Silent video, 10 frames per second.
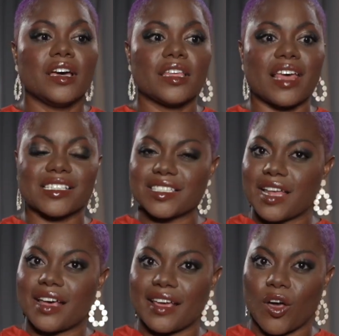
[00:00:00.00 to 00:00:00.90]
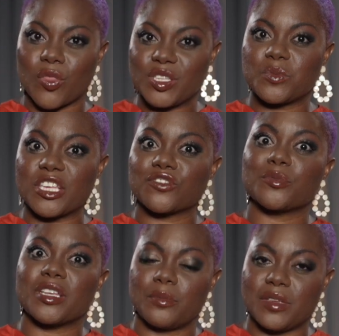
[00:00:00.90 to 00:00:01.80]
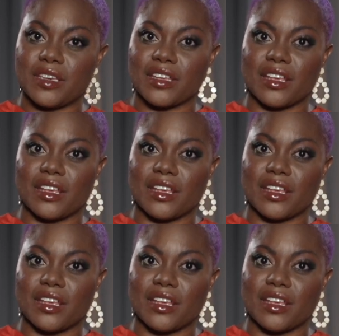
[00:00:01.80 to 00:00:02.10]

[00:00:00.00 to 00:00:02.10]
that's not a healthy space for me to be in.